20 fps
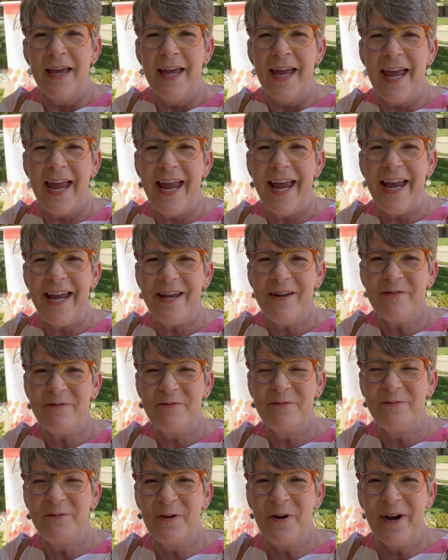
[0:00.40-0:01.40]
Hey
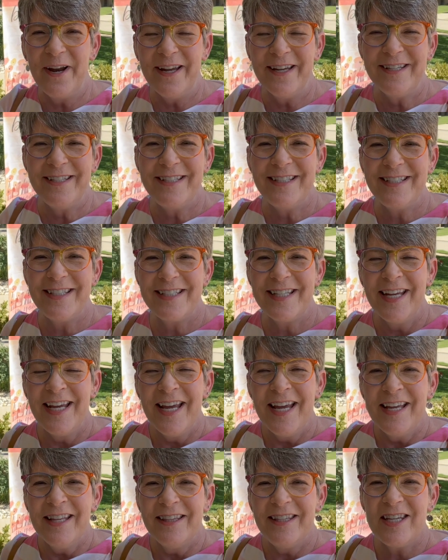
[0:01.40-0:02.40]
friends!
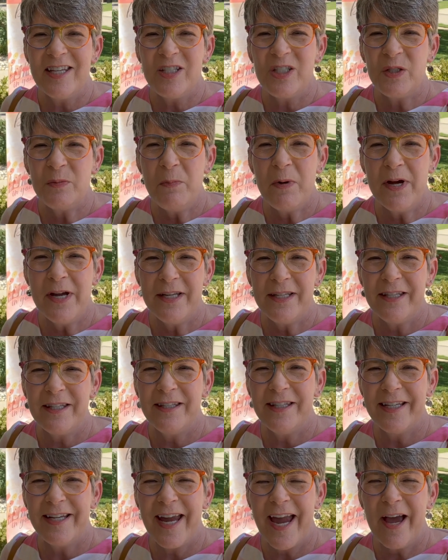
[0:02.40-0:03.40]
This month,
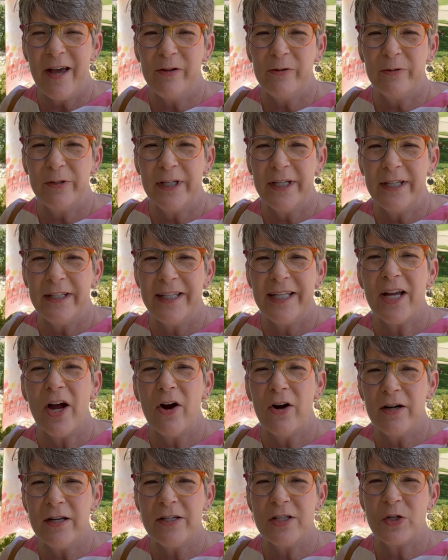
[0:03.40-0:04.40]
the gallery, the
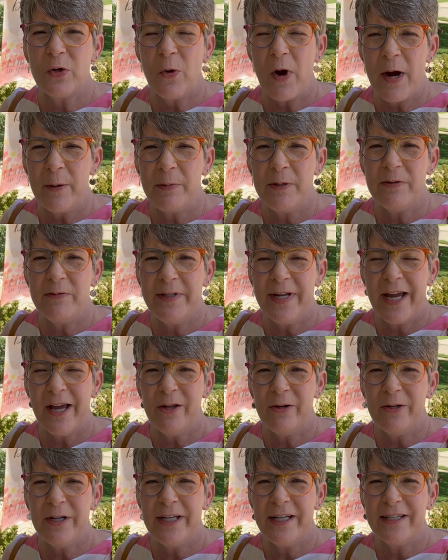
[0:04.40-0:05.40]
Artist Cooperative
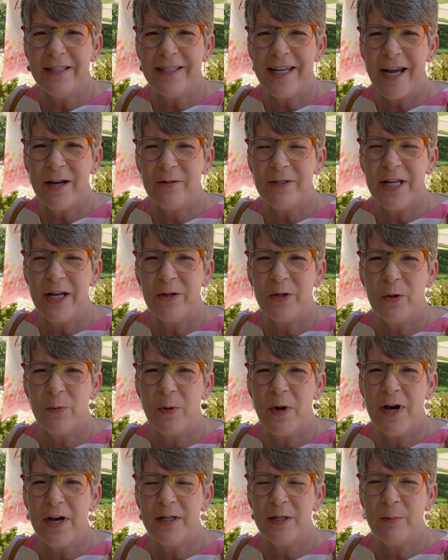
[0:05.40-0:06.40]
Gallery in downtown
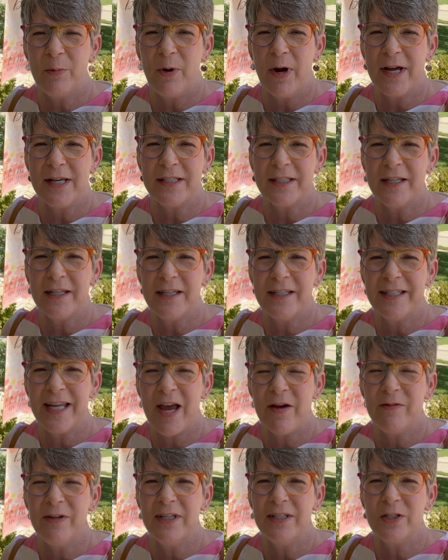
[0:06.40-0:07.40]
Omaha, Nebraska is
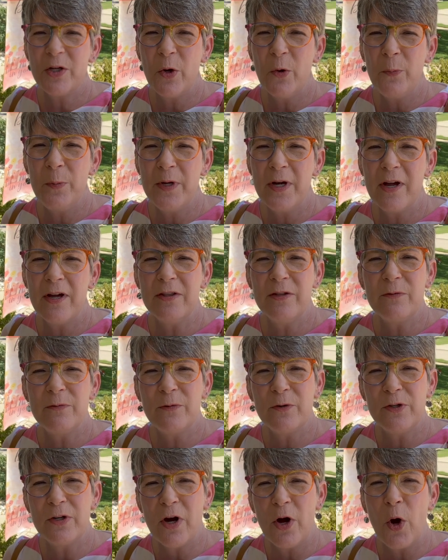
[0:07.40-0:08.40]
having its open on the
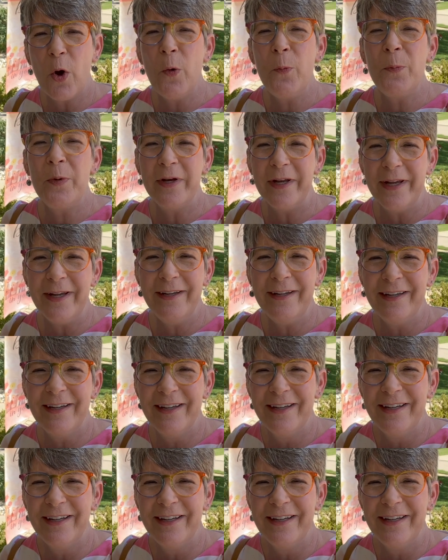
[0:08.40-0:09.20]
first, opening,